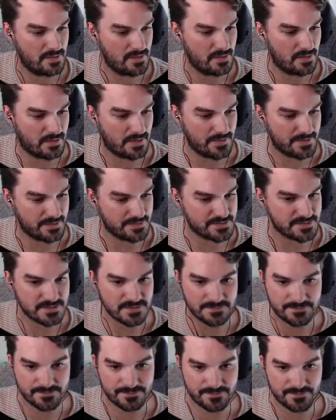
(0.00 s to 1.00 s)
Right, that'll do.
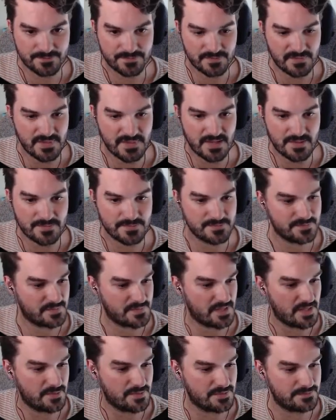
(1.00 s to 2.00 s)
Yep,
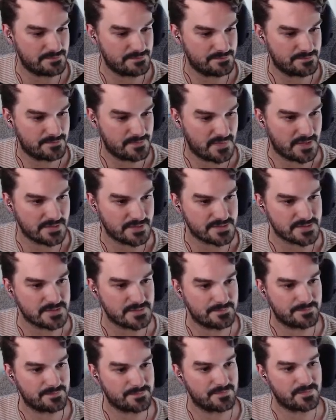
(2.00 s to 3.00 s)
keep him. That'll do.
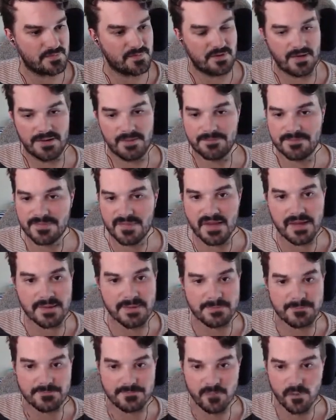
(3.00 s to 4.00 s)
All right,
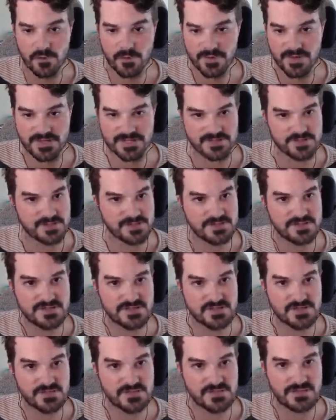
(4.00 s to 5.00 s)
um, what are we going to do?
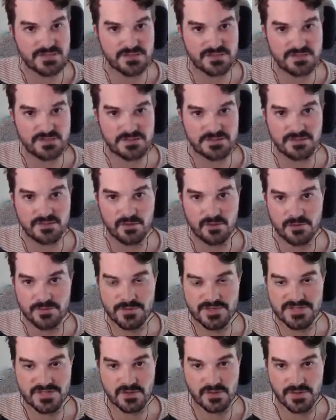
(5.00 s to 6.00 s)
So we're...
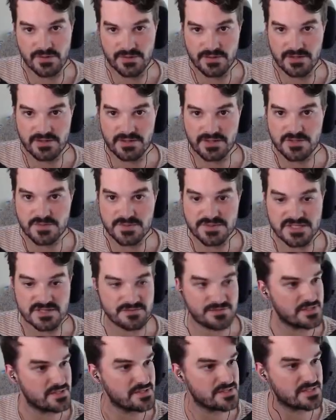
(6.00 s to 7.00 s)
Almost. Oh, here we go. 100%
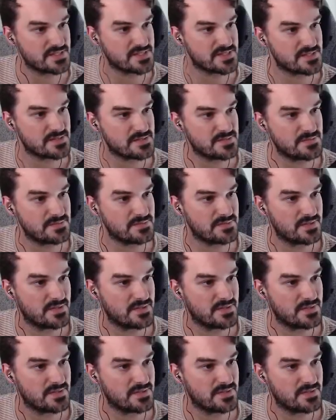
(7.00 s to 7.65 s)
for ecosystem.